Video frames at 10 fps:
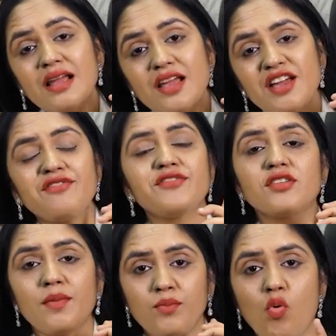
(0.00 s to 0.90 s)
if
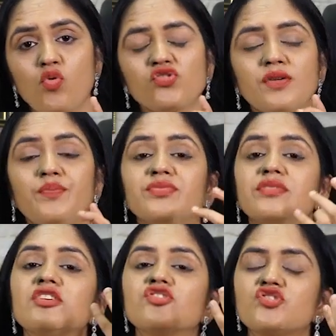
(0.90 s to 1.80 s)
suppose
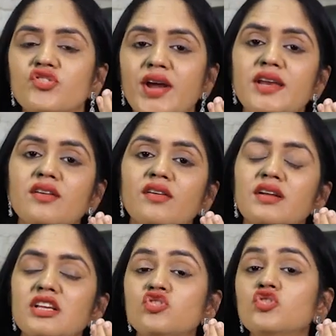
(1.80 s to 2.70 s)
this
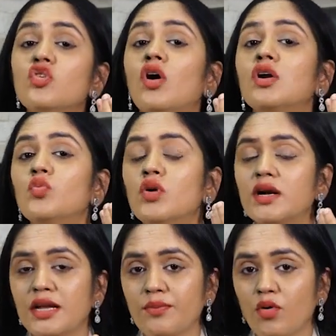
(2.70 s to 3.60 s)
strainer is not
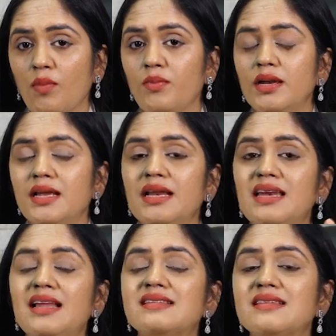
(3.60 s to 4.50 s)
working properly,
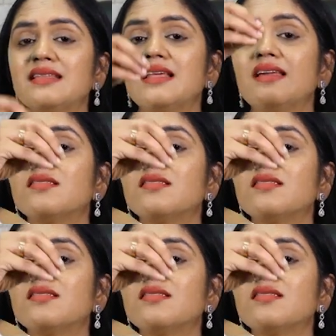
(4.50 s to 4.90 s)
let's say there